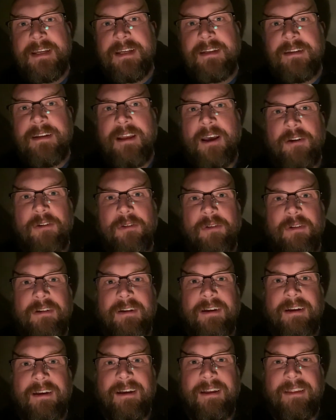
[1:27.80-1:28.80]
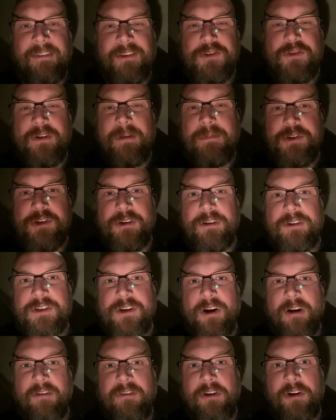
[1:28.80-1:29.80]
Now, uh, the scriptures
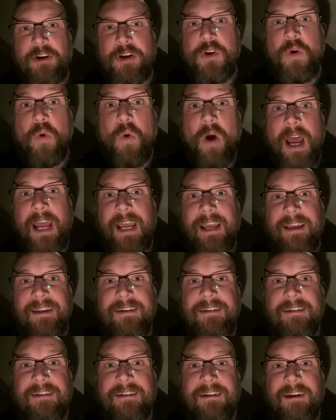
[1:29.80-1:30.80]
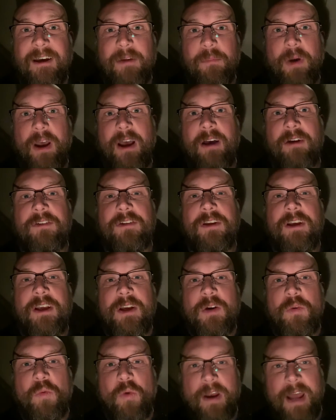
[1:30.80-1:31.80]
are very quiet about
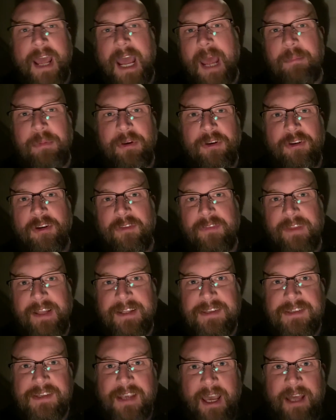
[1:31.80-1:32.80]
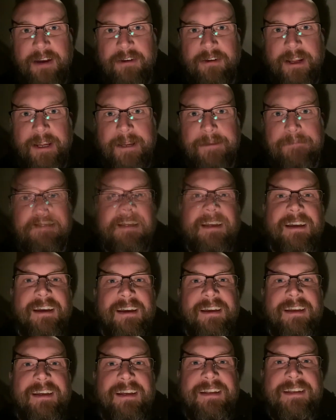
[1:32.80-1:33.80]
what happened on that Saturday.
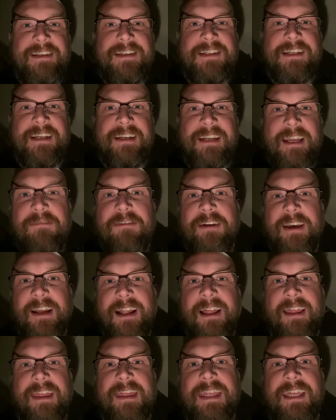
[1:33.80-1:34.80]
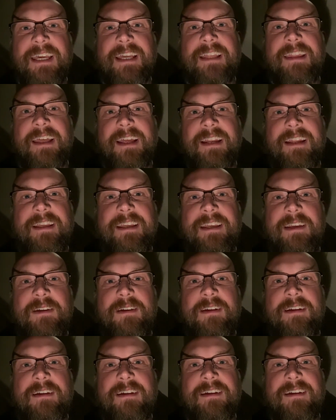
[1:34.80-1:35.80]
Uh, it is significant, I think, that
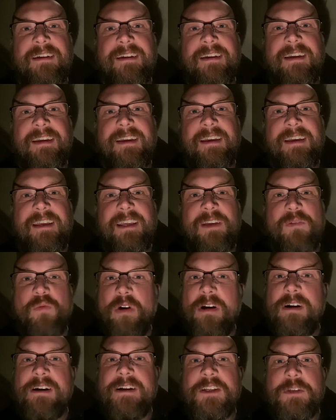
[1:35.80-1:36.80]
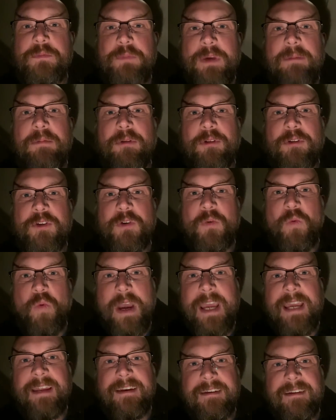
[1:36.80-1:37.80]
he, he wanted his people to
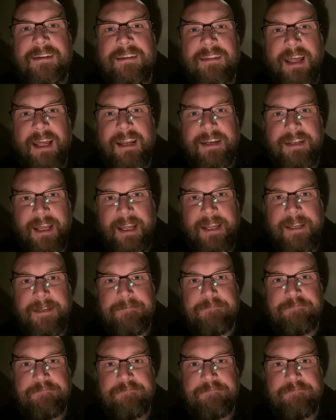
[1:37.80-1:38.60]
wait that day.